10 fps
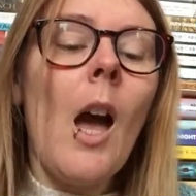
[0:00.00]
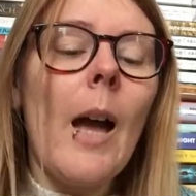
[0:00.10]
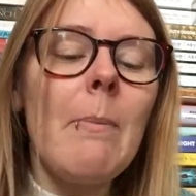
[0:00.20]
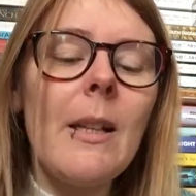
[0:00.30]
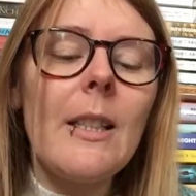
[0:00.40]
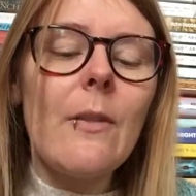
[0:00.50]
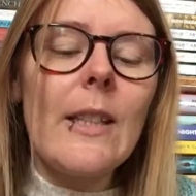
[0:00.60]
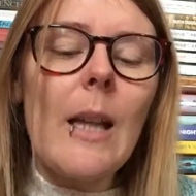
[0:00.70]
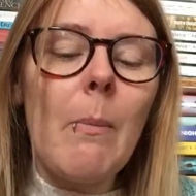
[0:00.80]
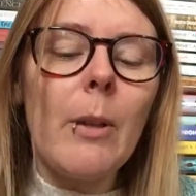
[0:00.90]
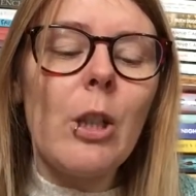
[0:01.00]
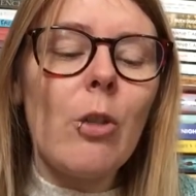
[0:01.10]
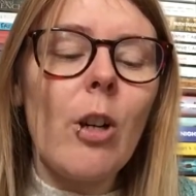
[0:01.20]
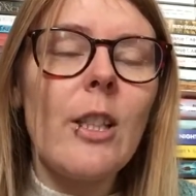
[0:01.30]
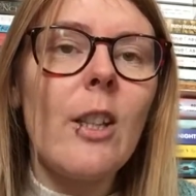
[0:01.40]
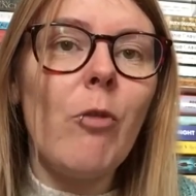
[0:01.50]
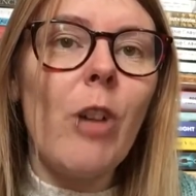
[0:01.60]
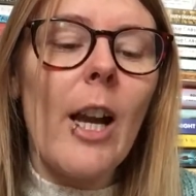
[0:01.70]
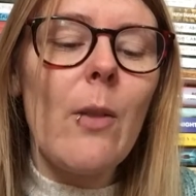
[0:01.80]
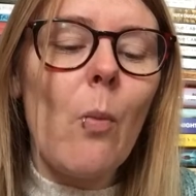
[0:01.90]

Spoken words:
"I must have stumbled across the right